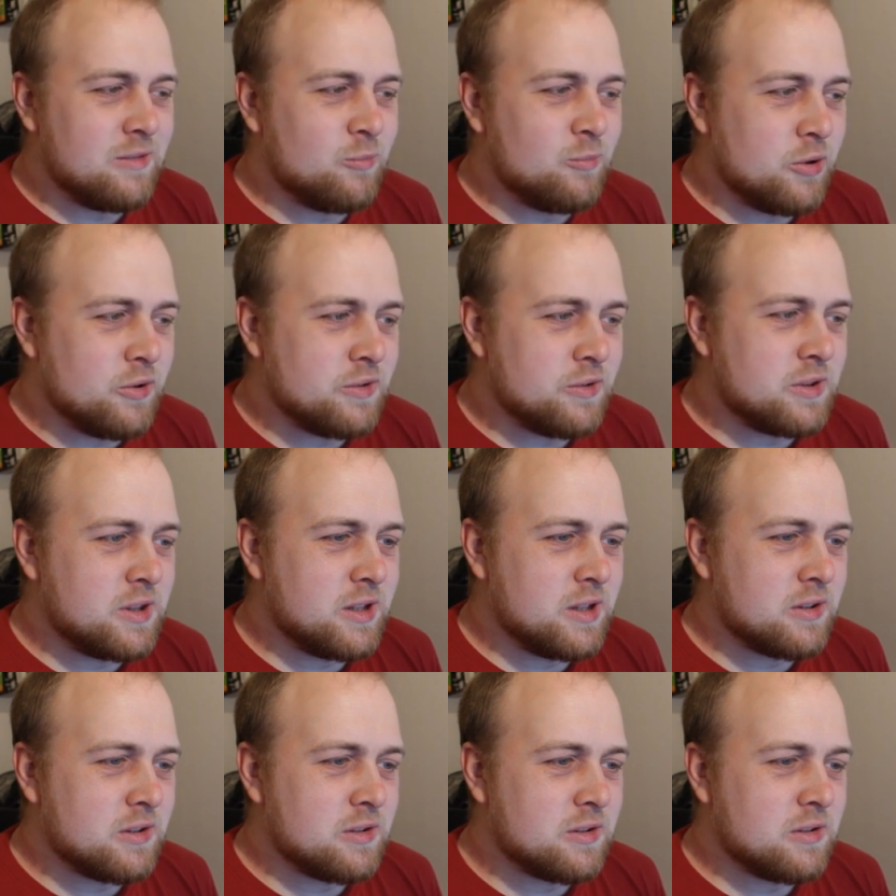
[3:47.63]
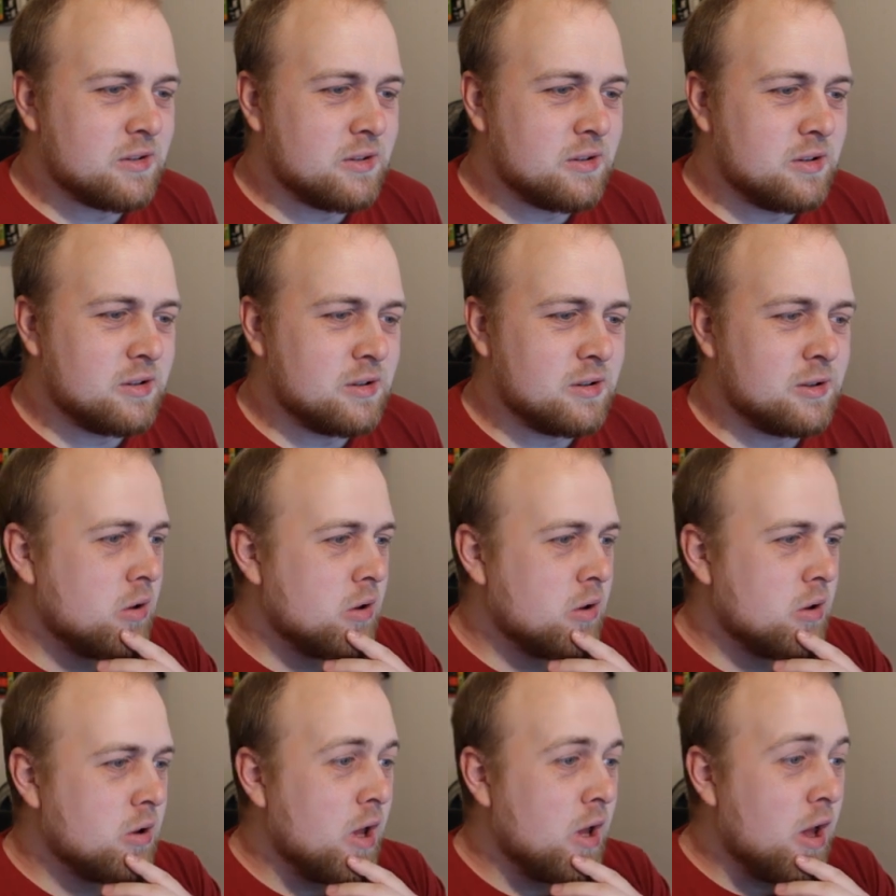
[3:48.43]
Was this...
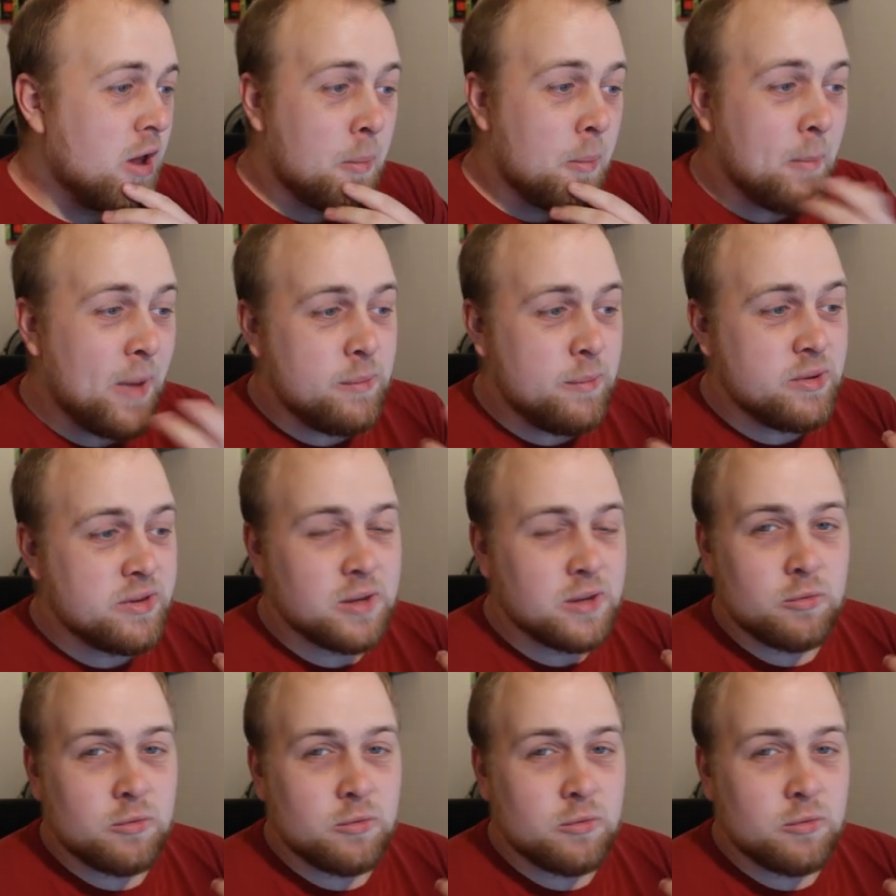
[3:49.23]
Maybe